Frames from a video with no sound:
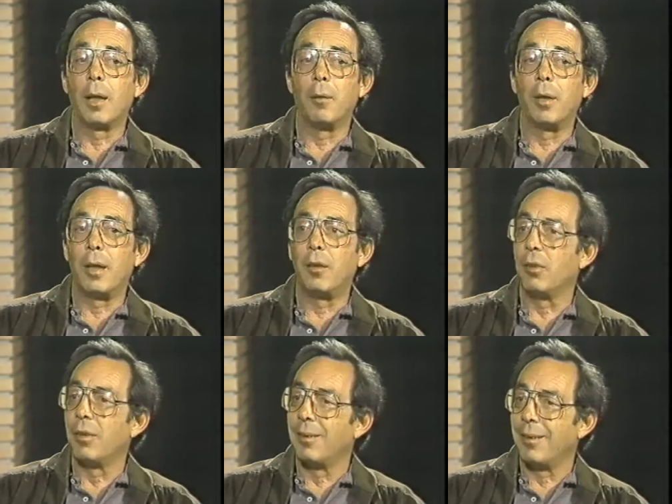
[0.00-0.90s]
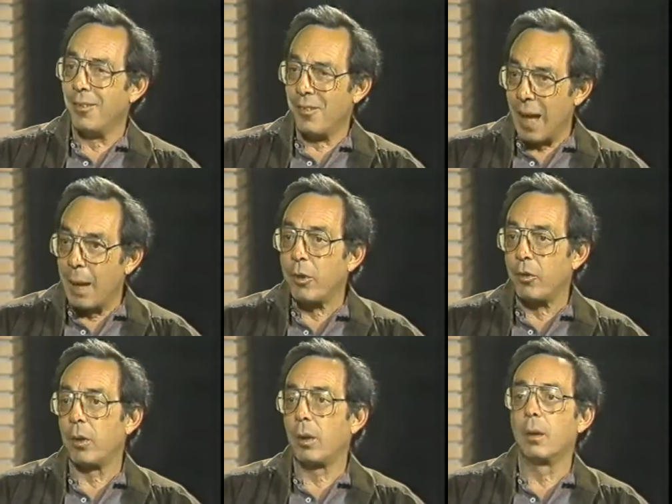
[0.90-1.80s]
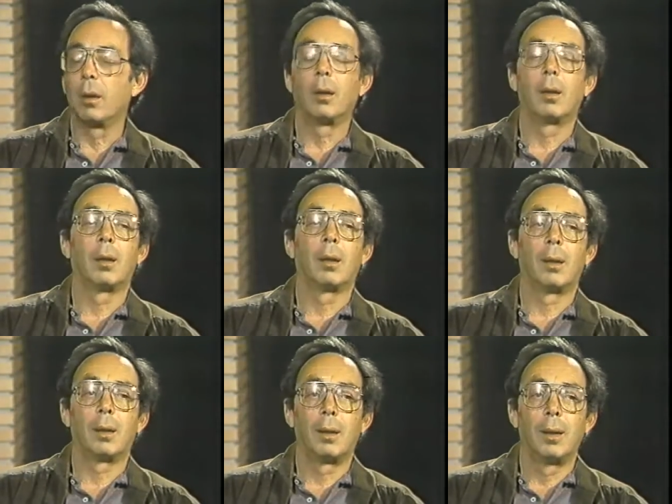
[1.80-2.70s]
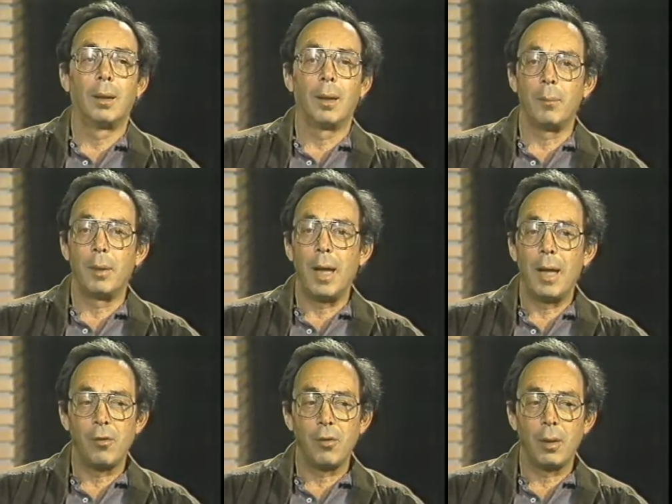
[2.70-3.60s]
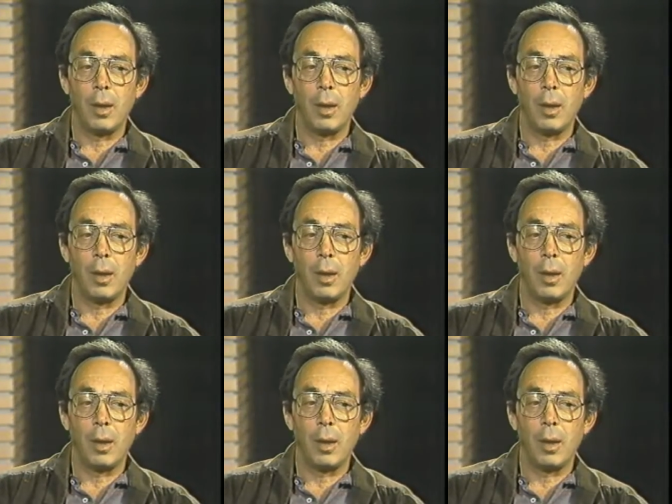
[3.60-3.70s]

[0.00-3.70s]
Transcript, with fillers: kind of radiation is damaging. Uh, let me hasten